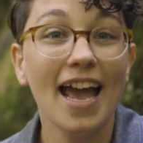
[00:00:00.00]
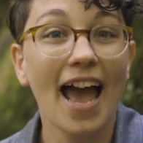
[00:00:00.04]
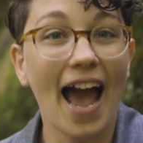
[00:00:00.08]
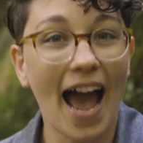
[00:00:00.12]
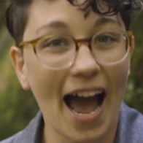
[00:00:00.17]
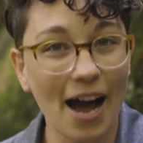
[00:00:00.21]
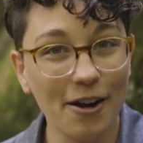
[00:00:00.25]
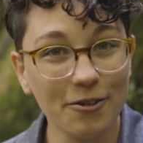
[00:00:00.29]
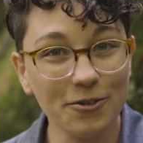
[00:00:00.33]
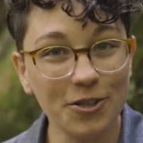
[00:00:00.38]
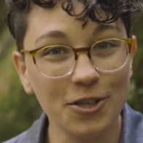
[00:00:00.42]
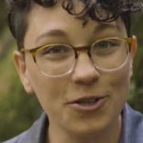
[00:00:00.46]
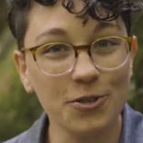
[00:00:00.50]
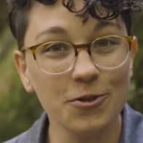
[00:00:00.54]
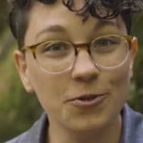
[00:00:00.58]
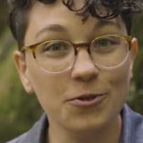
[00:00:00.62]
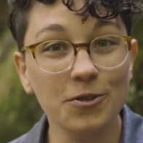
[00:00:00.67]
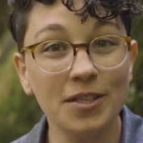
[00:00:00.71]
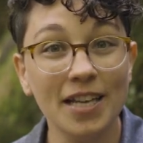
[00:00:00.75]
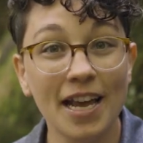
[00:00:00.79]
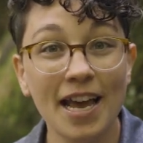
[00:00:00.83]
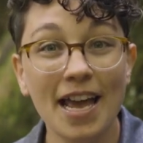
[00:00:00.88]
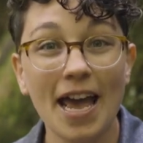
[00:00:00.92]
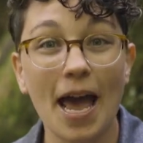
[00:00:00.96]

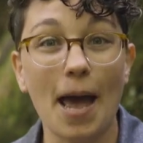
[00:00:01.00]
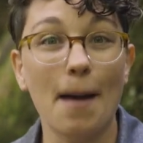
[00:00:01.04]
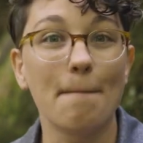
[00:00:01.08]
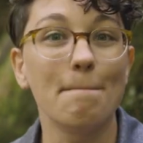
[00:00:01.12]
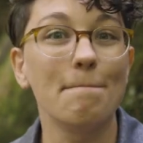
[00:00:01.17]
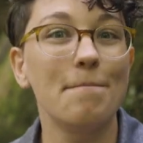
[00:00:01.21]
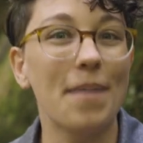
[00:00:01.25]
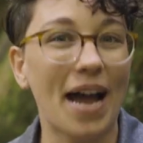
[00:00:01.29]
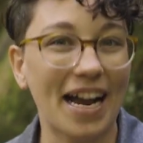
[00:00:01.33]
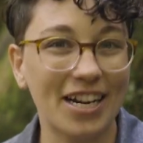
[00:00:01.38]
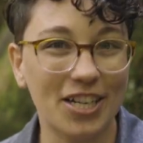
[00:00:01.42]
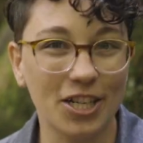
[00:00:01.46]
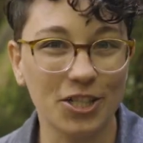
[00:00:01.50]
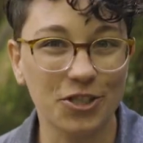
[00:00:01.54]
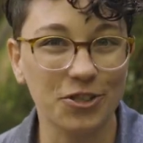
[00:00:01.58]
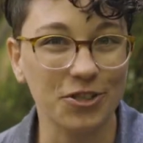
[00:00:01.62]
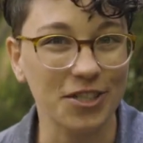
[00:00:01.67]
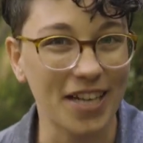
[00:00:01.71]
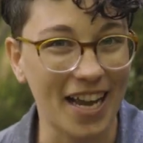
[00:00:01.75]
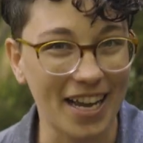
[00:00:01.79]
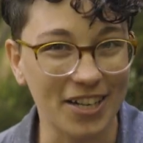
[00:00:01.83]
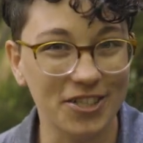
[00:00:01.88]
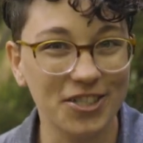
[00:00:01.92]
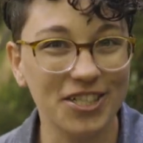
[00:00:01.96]
how-tos, and
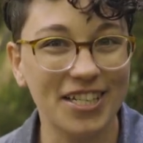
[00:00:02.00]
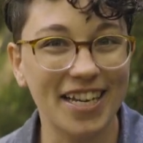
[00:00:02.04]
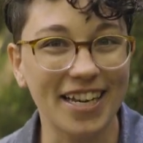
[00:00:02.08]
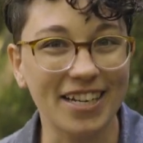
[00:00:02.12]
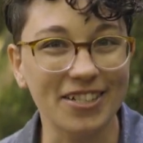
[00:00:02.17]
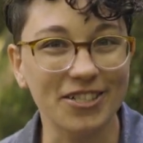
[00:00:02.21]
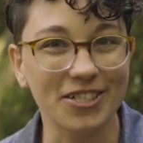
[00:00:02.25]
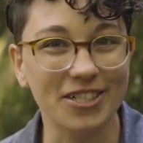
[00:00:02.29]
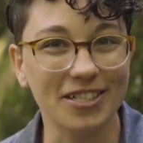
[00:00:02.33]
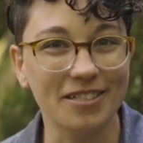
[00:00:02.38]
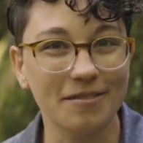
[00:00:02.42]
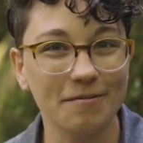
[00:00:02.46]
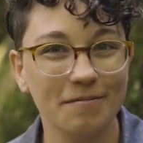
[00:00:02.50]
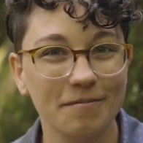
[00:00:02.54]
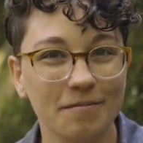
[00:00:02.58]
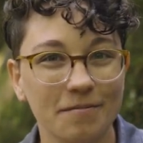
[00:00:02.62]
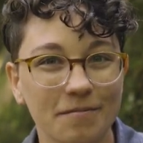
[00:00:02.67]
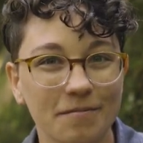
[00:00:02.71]
backcountry education.